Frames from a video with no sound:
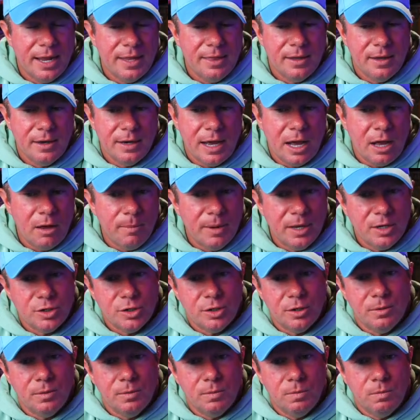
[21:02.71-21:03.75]
And then I'll make
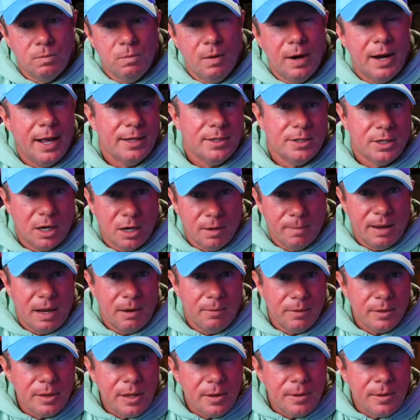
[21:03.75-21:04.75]
sure what I talk about with